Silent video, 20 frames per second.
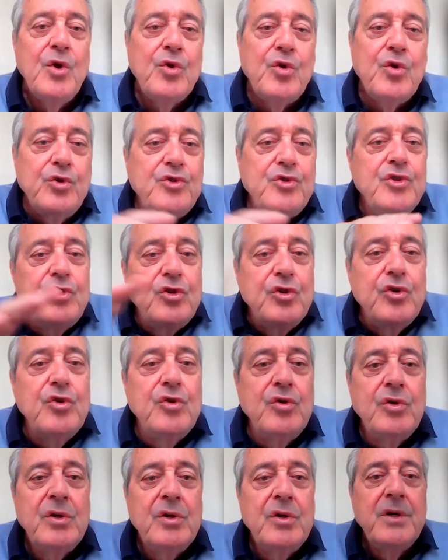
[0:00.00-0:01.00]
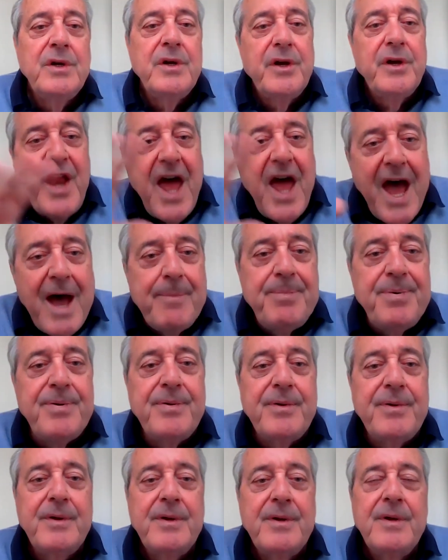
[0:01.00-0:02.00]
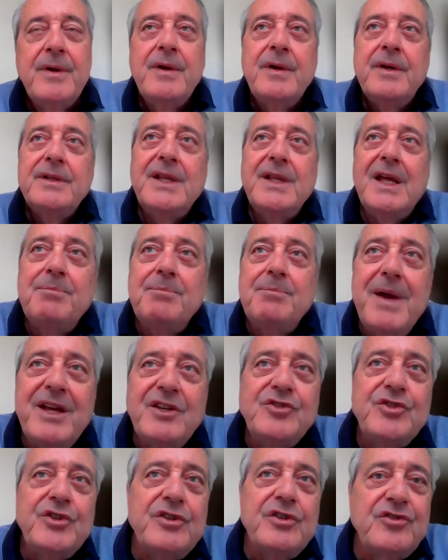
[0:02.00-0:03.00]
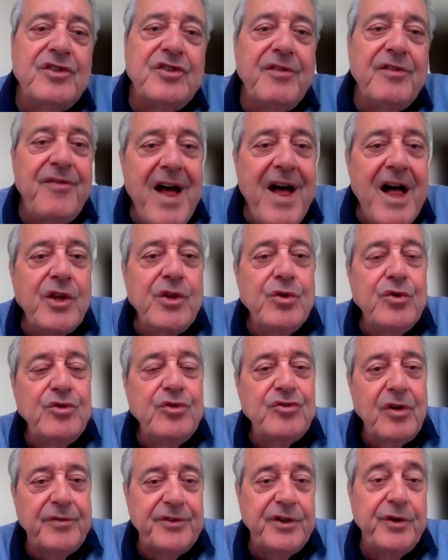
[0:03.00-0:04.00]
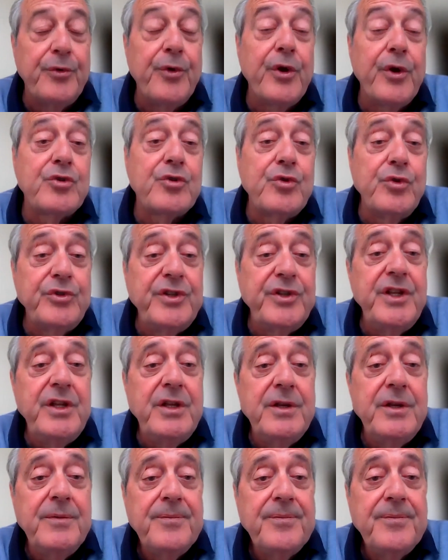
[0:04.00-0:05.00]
Could you do an app that measures the values of the recruitee,